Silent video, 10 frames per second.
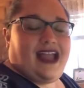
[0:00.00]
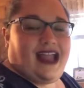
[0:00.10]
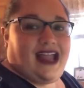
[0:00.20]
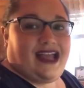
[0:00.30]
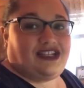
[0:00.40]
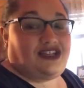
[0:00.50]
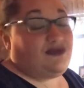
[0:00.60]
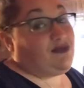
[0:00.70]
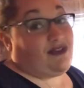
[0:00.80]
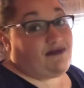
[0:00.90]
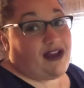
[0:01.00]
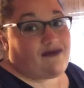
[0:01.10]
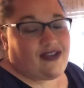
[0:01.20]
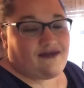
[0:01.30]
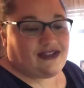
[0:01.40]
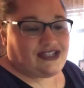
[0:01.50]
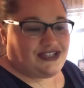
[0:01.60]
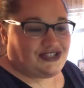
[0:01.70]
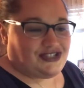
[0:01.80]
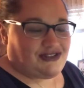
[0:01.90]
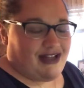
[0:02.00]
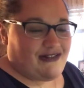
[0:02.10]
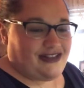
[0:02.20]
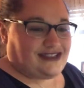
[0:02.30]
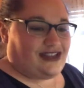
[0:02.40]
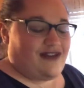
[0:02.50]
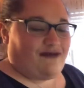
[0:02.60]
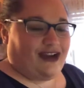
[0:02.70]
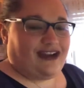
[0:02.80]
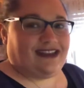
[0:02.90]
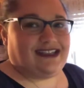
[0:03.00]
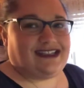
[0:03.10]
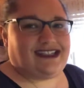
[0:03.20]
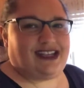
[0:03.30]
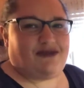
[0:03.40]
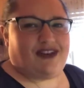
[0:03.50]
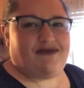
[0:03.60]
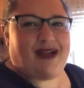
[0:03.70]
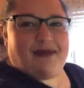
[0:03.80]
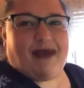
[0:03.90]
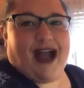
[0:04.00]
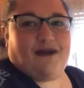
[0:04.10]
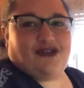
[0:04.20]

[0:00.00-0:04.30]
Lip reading: and she was one of my favorite teachers, so I always love wearing this. It's like one of my power